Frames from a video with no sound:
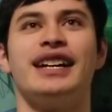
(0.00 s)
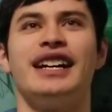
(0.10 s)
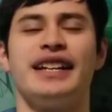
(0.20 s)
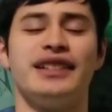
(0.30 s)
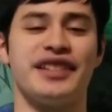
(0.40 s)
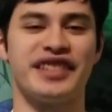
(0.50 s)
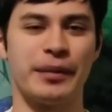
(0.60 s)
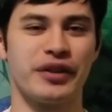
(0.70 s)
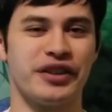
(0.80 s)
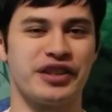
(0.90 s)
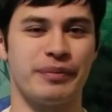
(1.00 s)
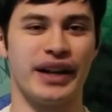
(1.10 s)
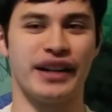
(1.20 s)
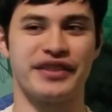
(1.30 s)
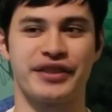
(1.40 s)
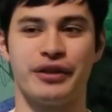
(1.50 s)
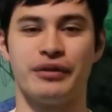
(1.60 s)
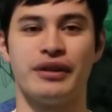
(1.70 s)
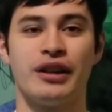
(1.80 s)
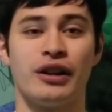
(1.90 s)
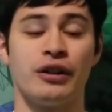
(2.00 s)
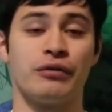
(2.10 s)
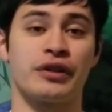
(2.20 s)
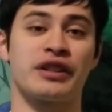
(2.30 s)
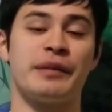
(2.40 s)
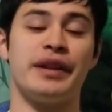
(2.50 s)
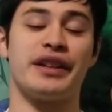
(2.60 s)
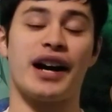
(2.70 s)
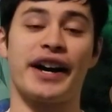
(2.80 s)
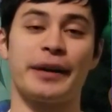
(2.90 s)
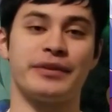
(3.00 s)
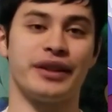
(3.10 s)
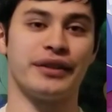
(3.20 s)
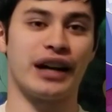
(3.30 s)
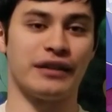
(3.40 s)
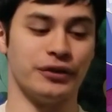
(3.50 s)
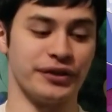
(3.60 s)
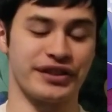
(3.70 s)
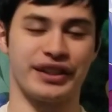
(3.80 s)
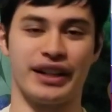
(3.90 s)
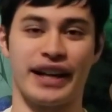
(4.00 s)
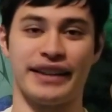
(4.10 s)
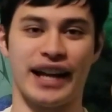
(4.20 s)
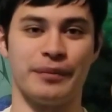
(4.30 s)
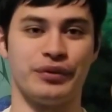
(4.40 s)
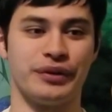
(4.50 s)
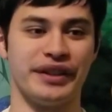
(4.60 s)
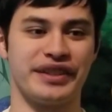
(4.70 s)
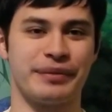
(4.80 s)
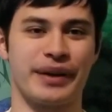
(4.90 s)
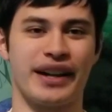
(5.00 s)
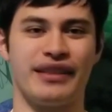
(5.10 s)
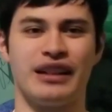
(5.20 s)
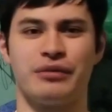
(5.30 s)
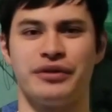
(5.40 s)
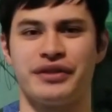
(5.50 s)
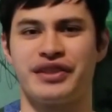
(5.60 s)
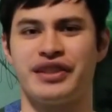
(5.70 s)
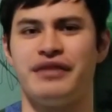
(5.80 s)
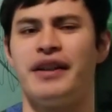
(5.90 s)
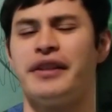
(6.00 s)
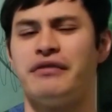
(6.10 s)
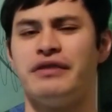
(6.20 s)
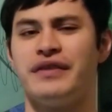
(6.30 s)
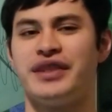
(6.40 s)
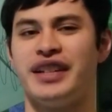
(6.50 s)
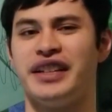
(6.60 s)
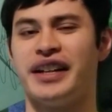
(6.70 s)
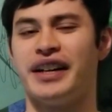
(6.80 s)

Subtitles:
in December in Japan, so we're going to be caught up to the novels at that point, but I think we'll see Volume 15